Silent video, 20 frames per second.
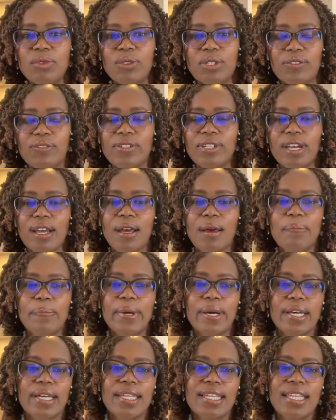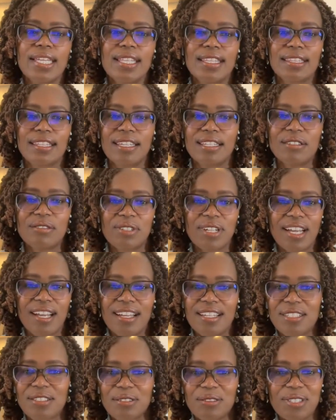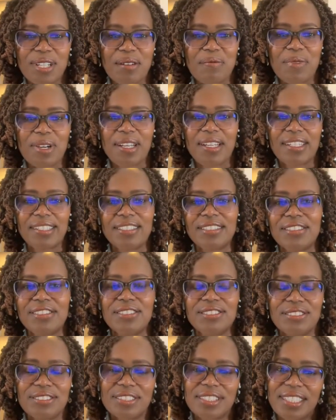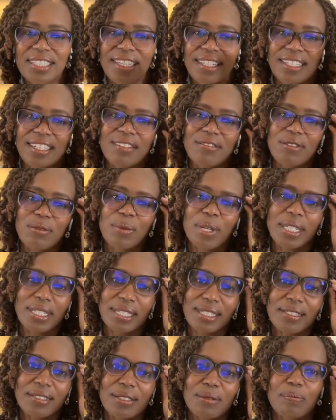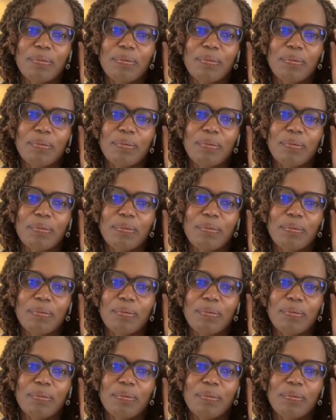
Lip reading: Ukifika hapa, then una hustle kama, you know, like everybody else.